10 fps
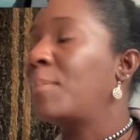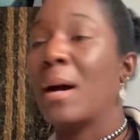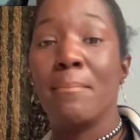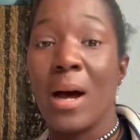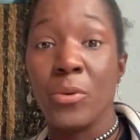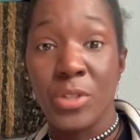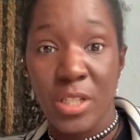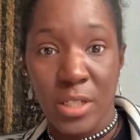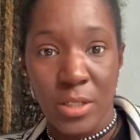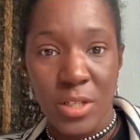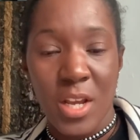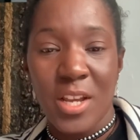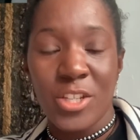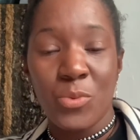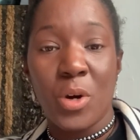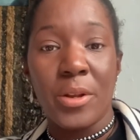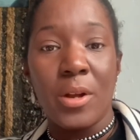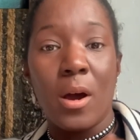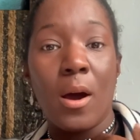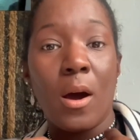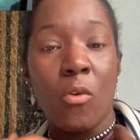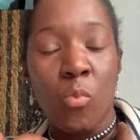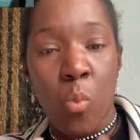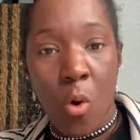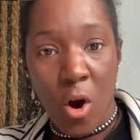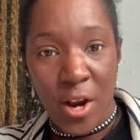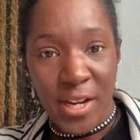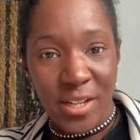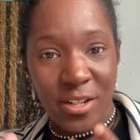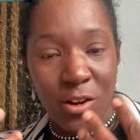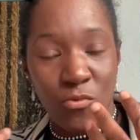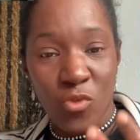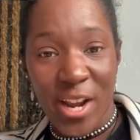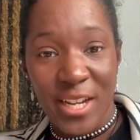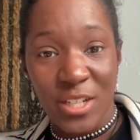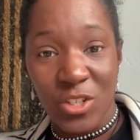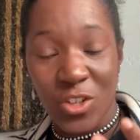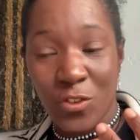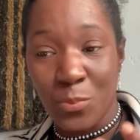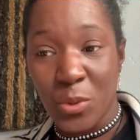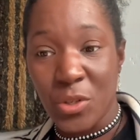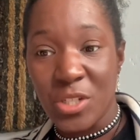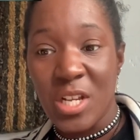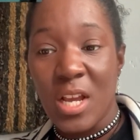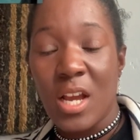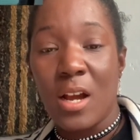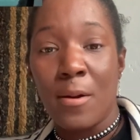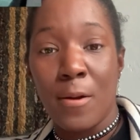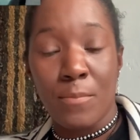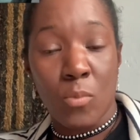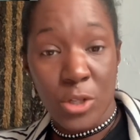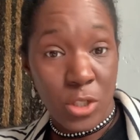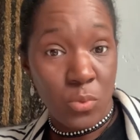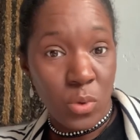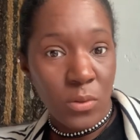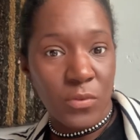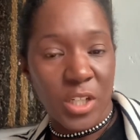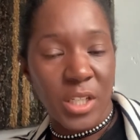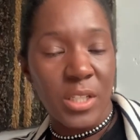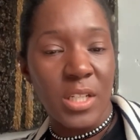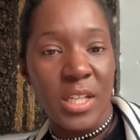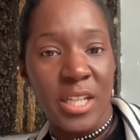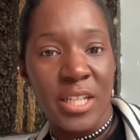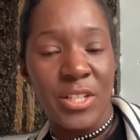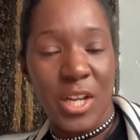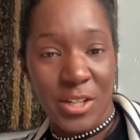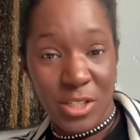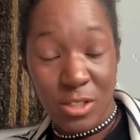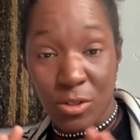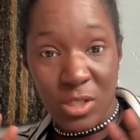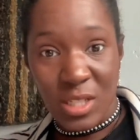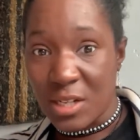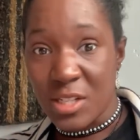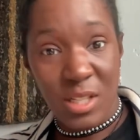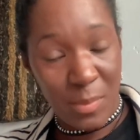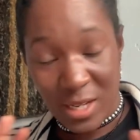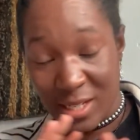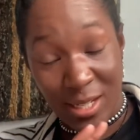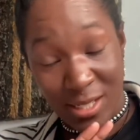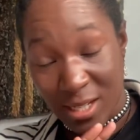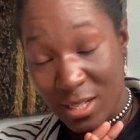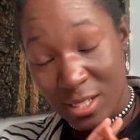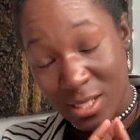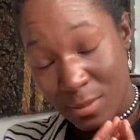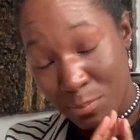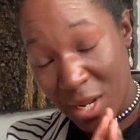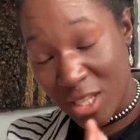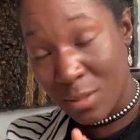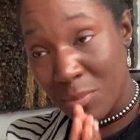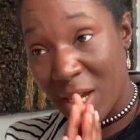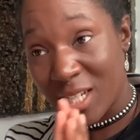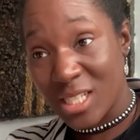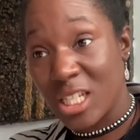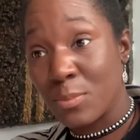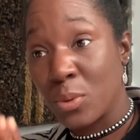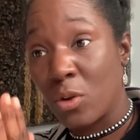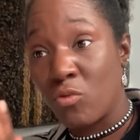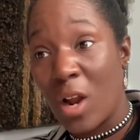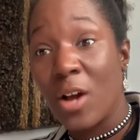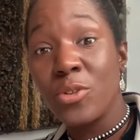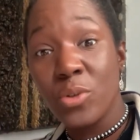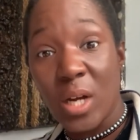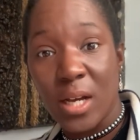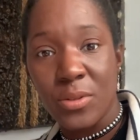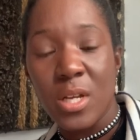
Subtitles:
mountains, you want a wide range of books. What you will find is, and you know, scatter them as I said, make them accessible around your house.